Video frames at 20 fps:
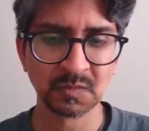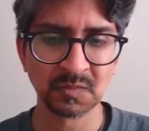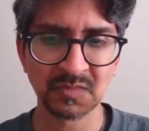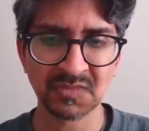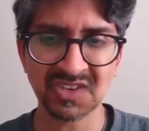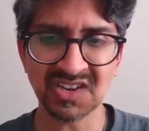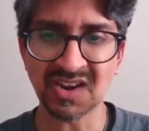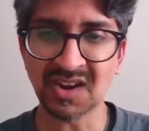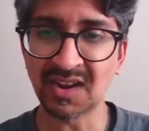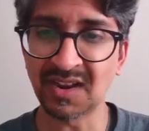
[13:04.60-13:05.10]

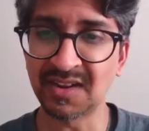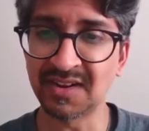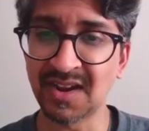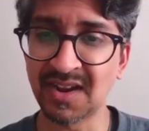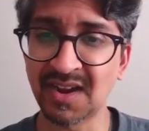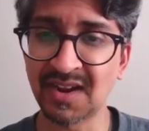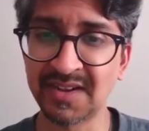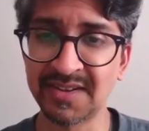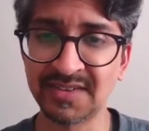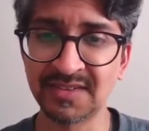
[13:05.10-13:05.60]

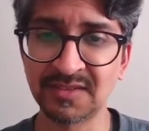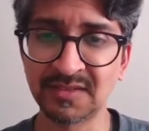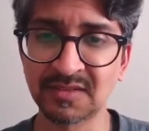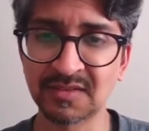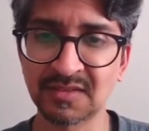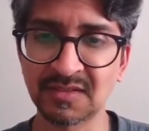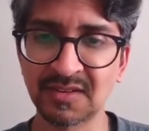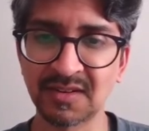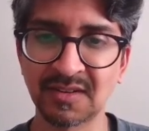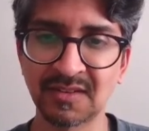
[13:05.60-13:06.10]
Tadas,
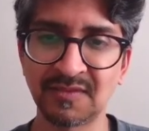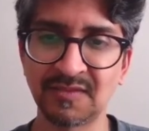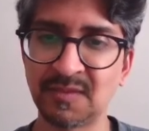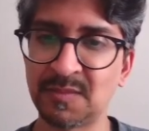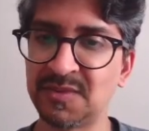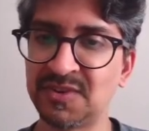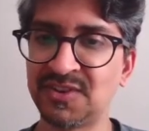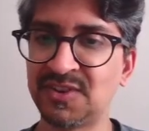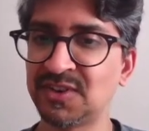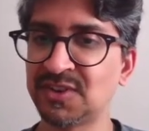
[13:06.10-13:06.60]
like if a
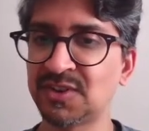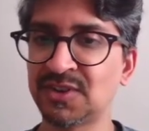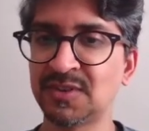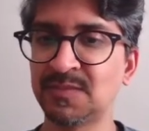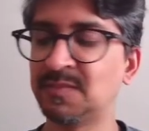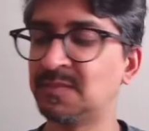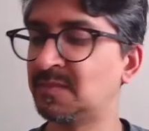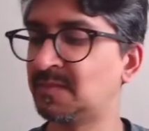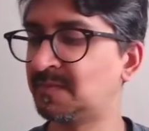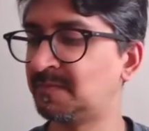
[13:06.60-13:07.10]

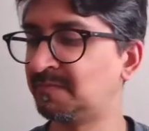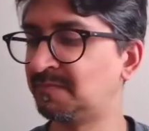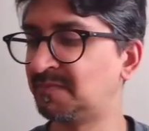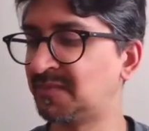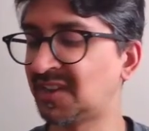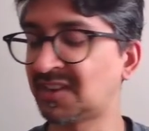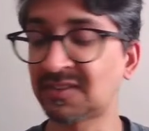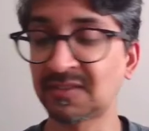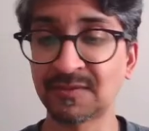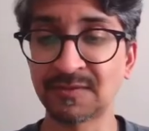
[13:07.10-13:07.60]
magician
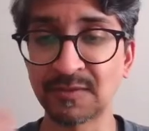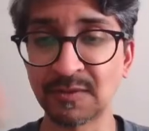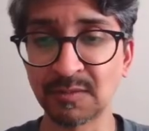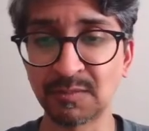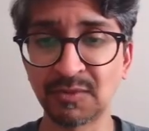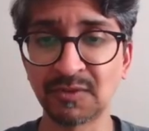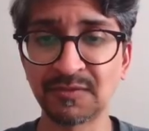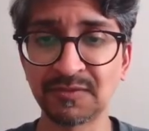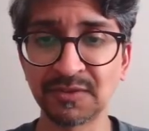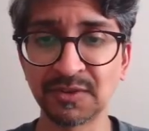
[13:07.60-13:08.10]
makes
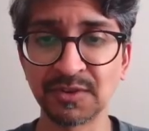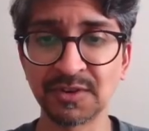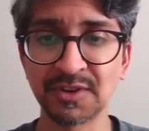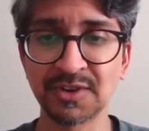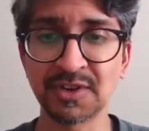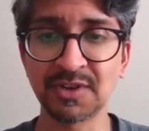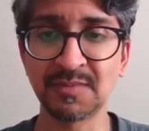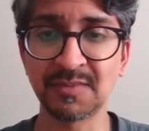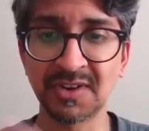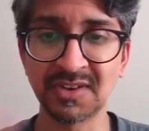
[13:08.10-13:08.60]
verbal
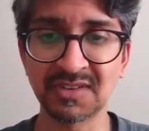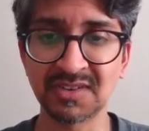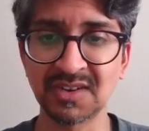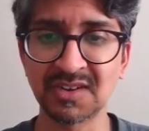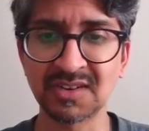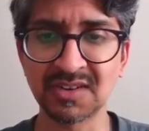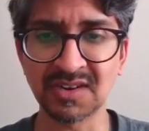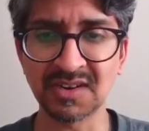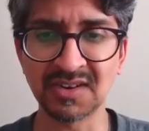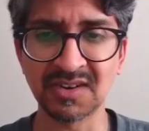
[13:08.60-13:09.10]
flourish, you might say
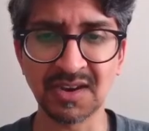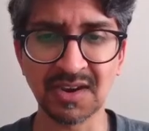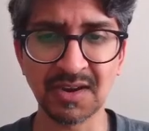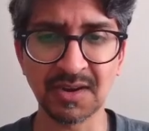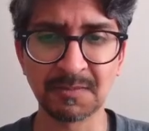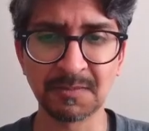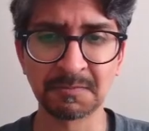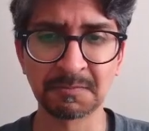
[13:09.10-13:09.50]
tada.